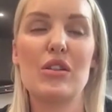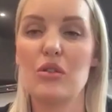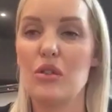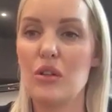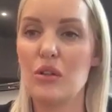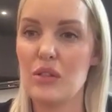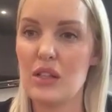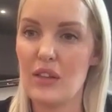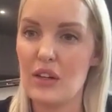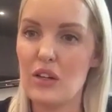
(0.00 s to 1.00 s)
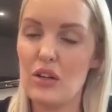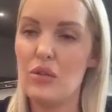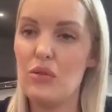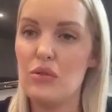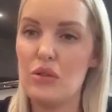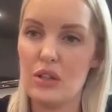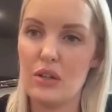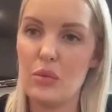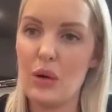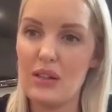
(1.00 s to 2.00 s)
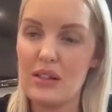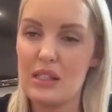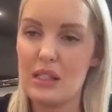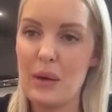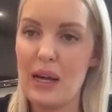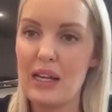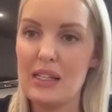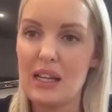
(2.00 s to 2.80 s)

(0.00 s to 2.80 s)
use like the nude ones as a base,